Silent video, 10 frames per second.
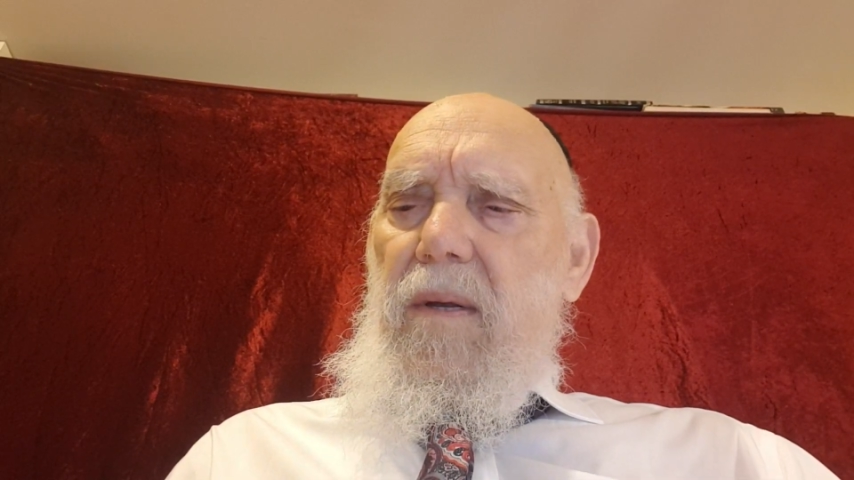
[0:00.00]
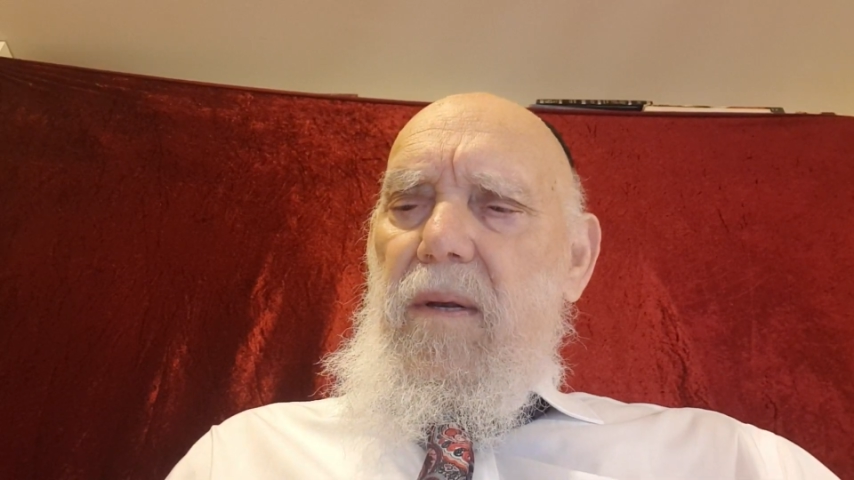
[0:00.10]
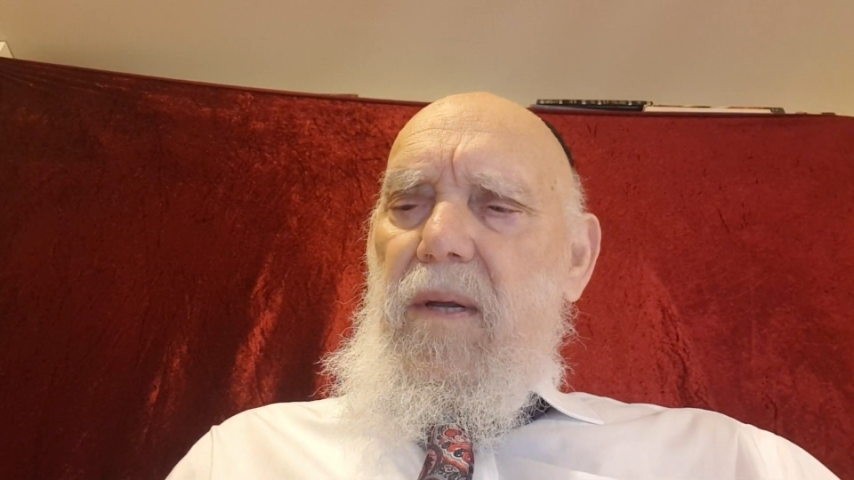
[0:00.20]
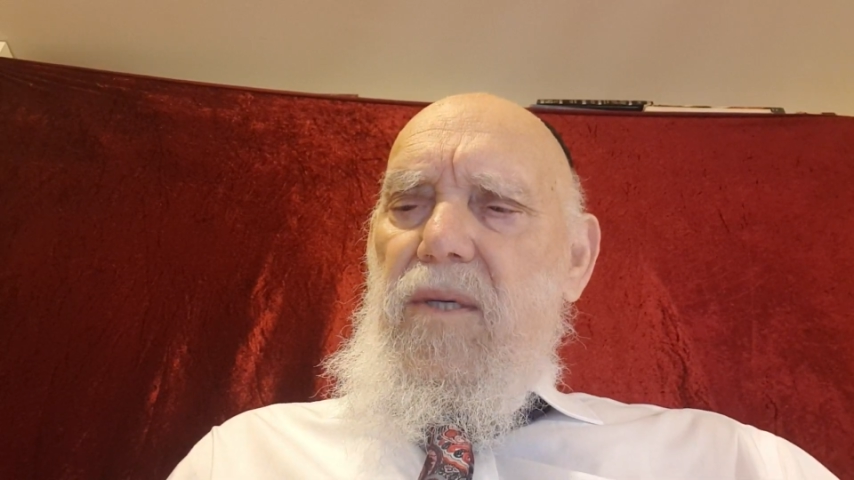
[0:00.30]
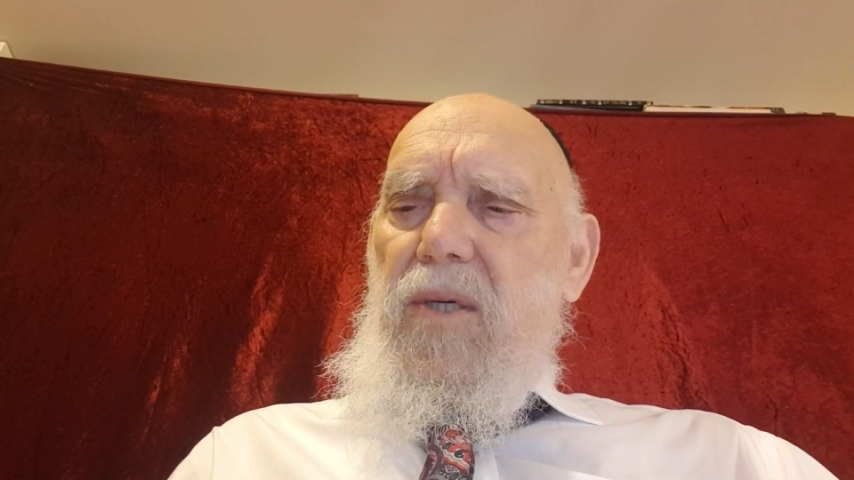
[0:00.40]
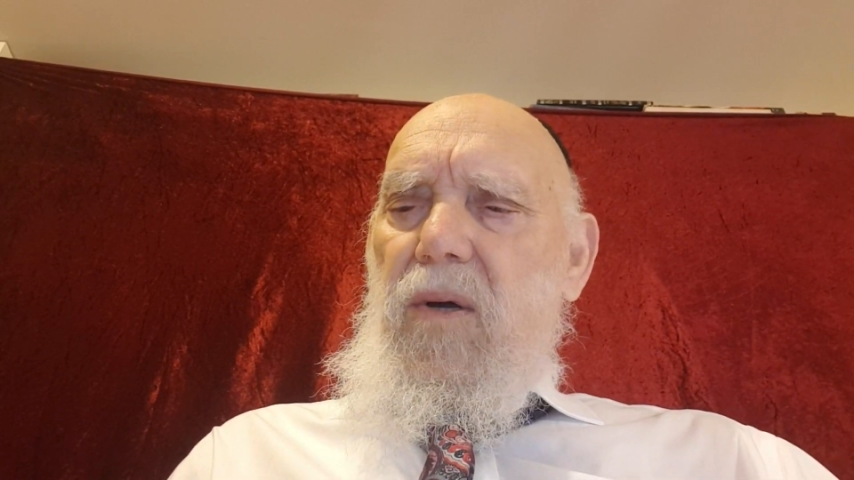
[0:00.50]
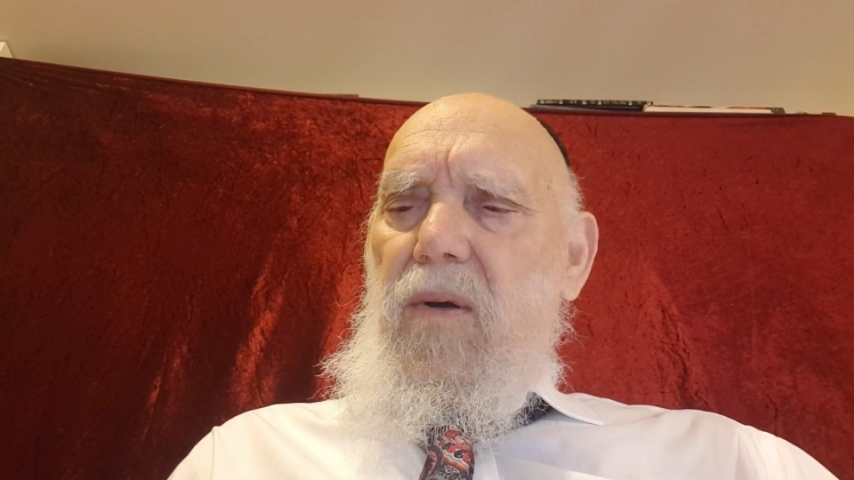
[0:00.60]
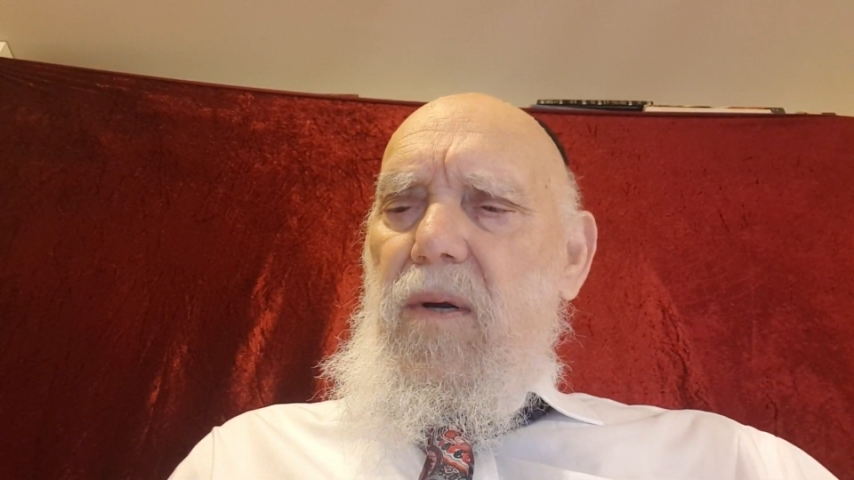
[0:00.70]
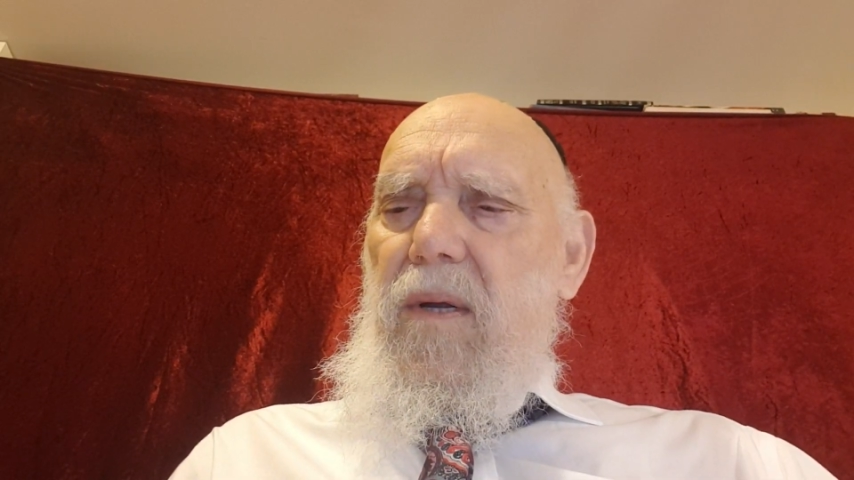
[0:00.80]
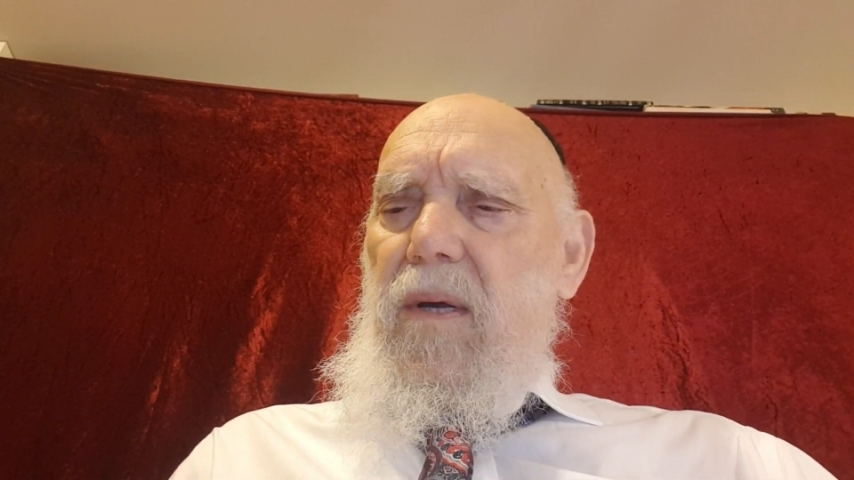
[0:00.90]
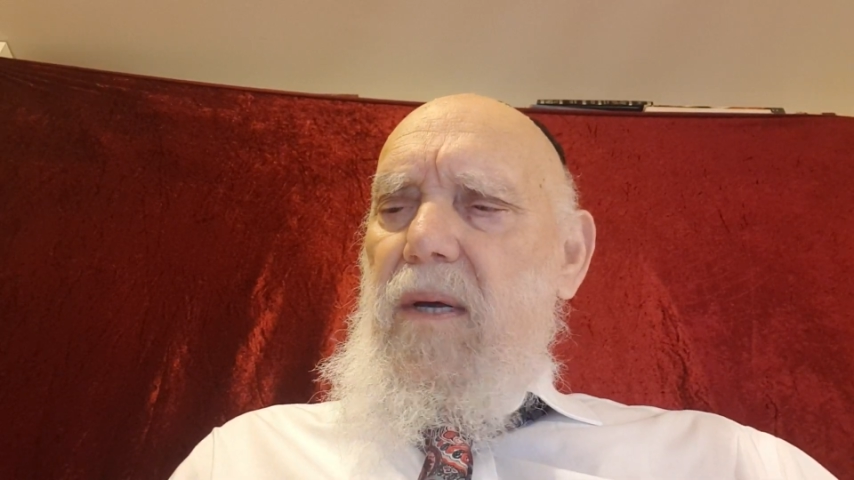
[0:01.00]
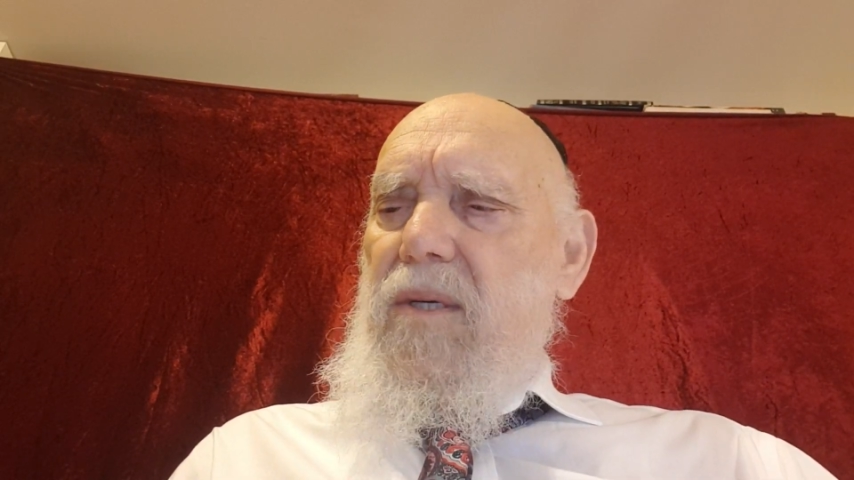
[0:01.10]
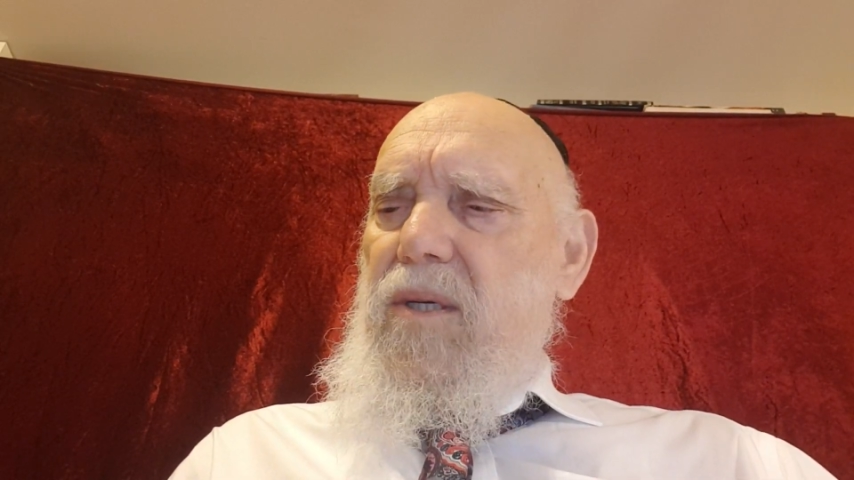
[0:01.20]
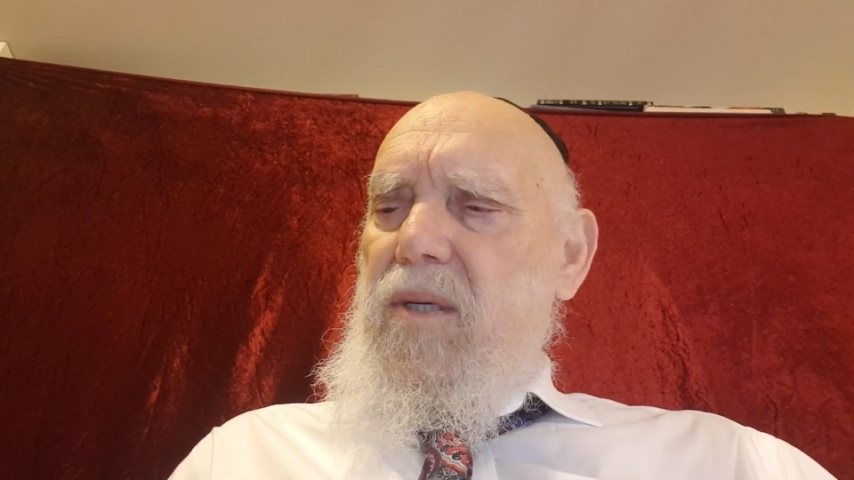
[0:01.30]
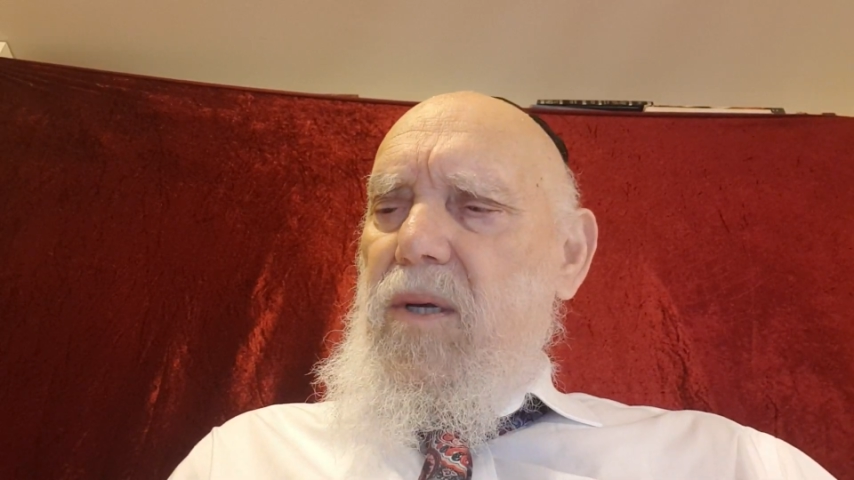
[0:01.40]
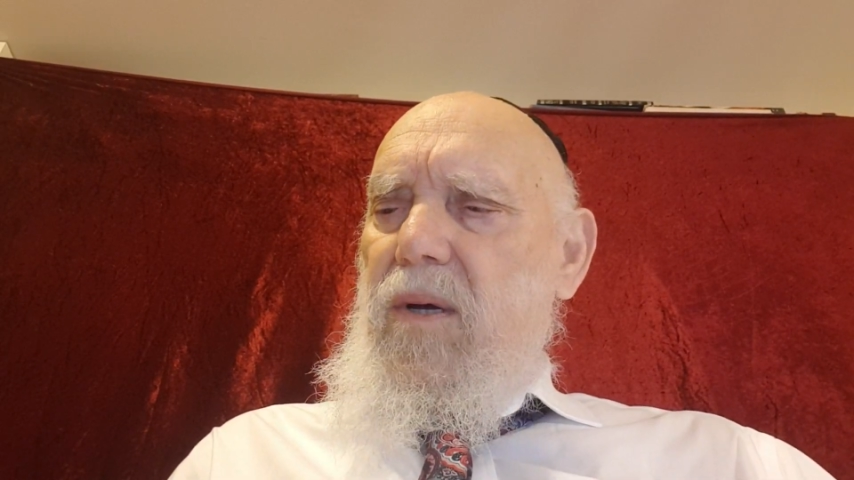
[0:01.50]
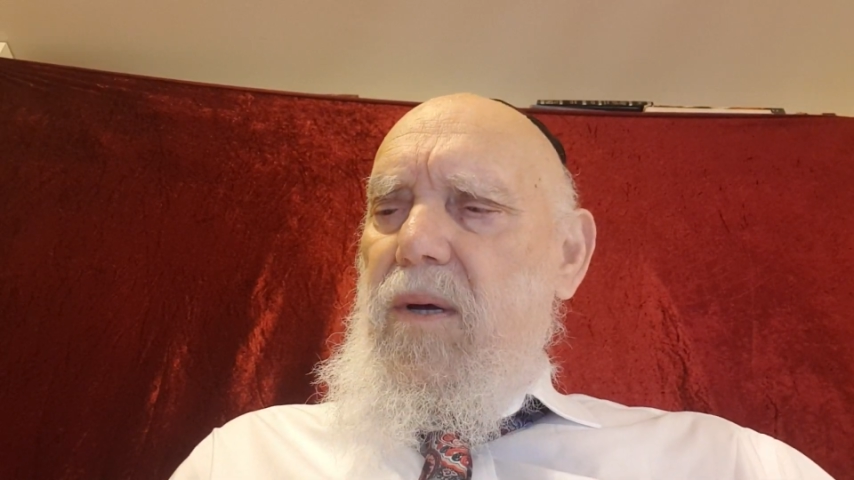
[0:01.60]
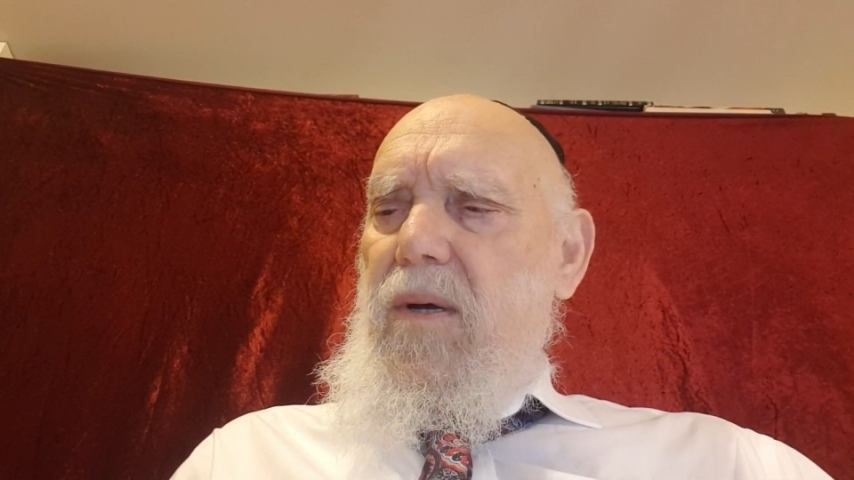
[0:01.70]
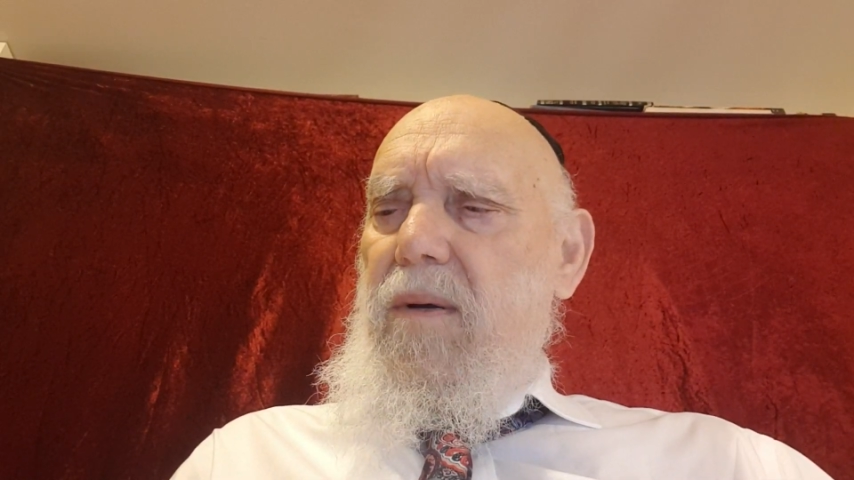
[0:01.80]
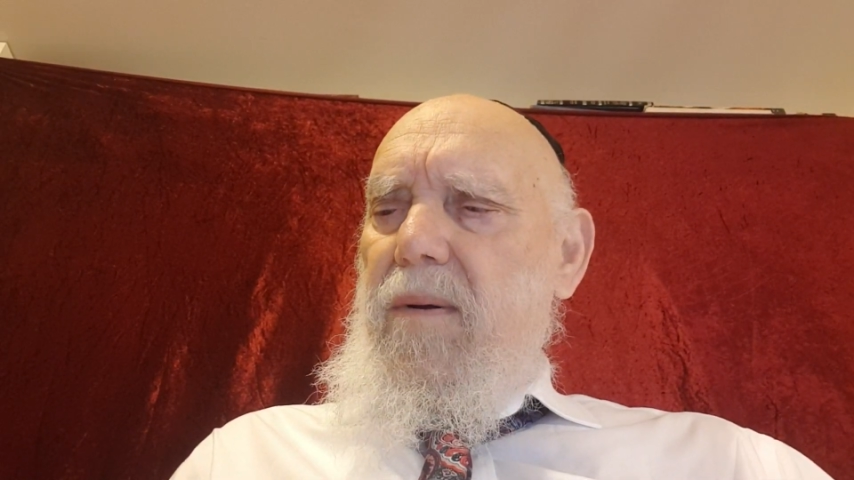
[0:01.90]
needs only a
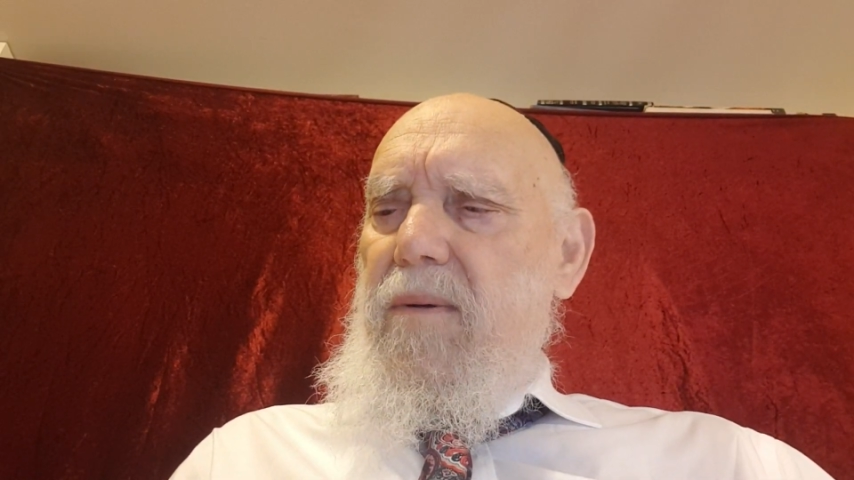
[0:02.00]
strong